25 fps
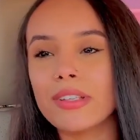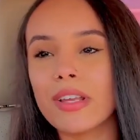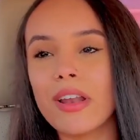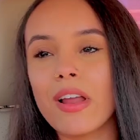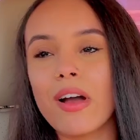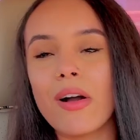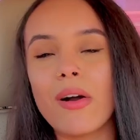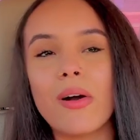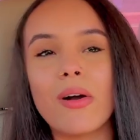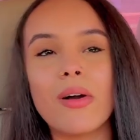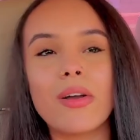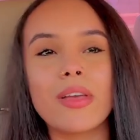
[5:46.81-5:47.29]
You
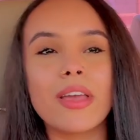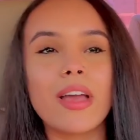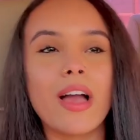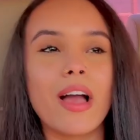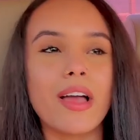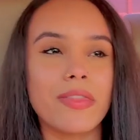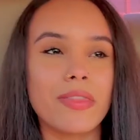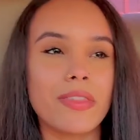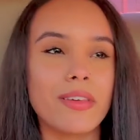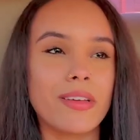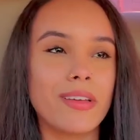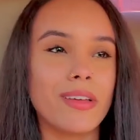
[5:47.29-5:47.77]
know, you
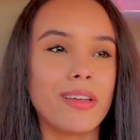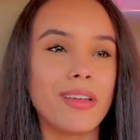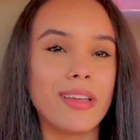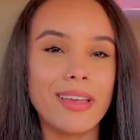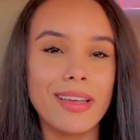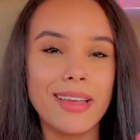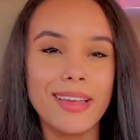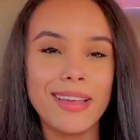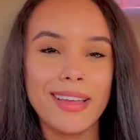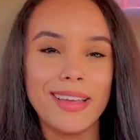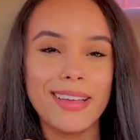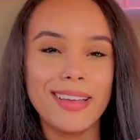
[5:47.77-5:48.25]
got the
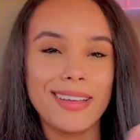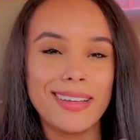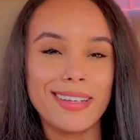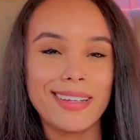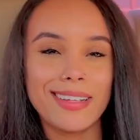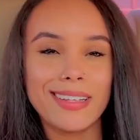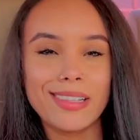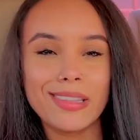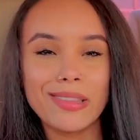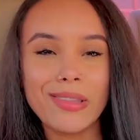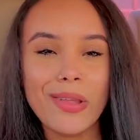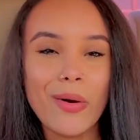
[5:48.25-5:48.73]

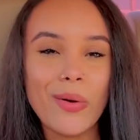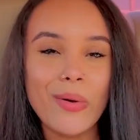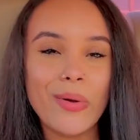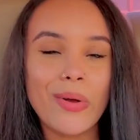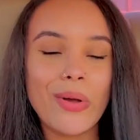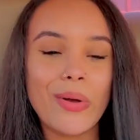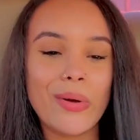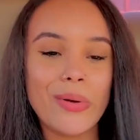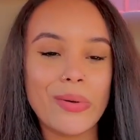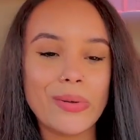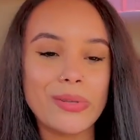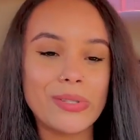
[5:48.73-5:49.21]

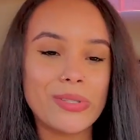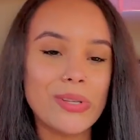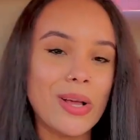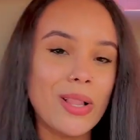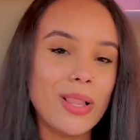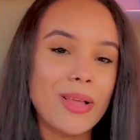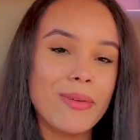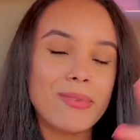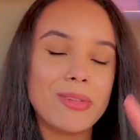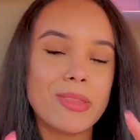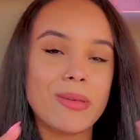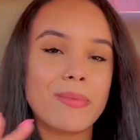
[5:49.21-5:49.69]
logos
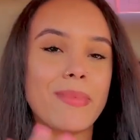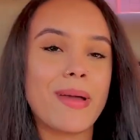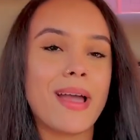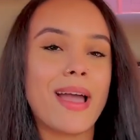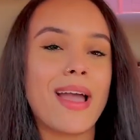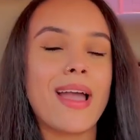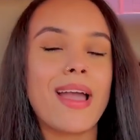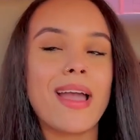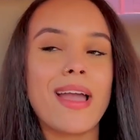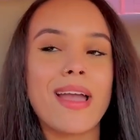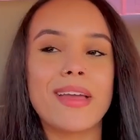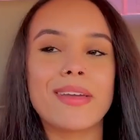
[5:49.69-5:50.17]
all over the
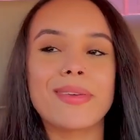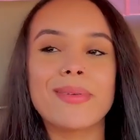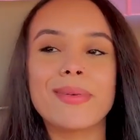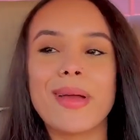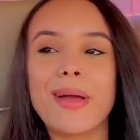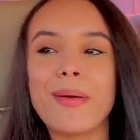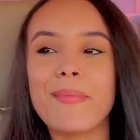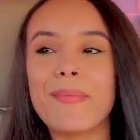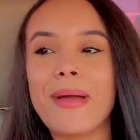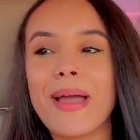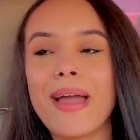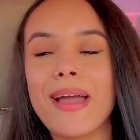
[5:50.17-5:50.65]
bag, you
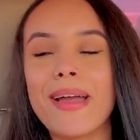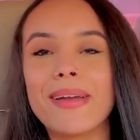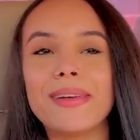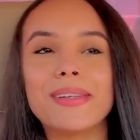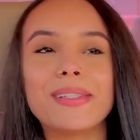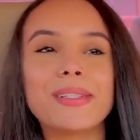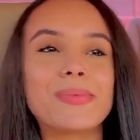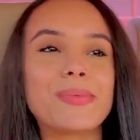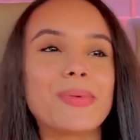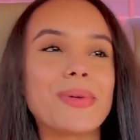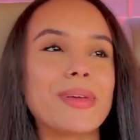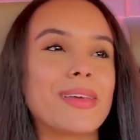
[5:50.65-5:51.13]
got
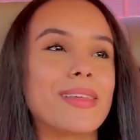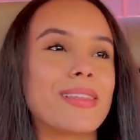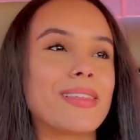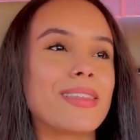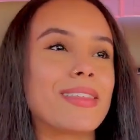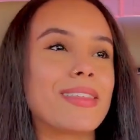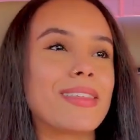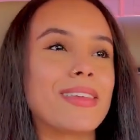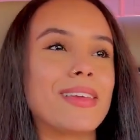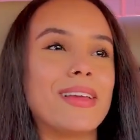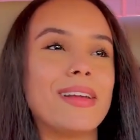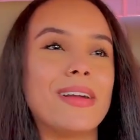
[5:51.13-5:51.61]
bags with,
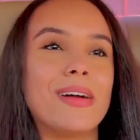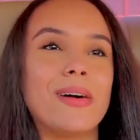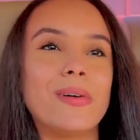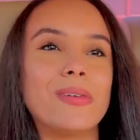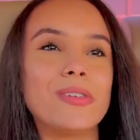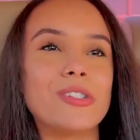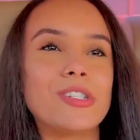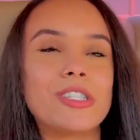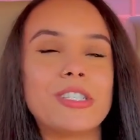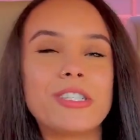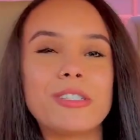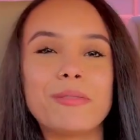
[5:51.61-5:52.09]
you
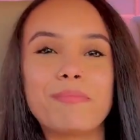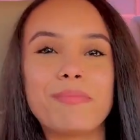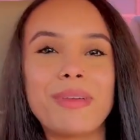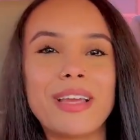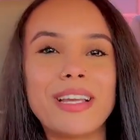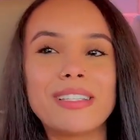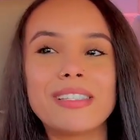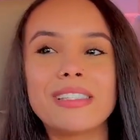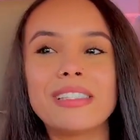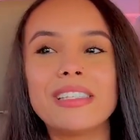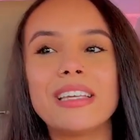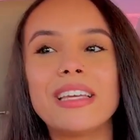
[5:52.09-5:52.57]
know, just
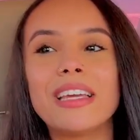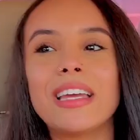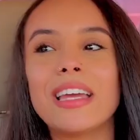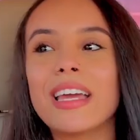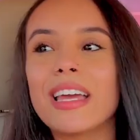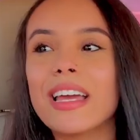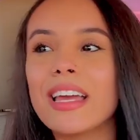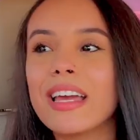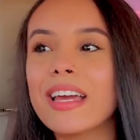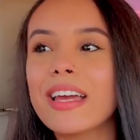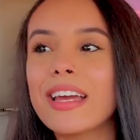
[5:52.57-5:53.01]
basic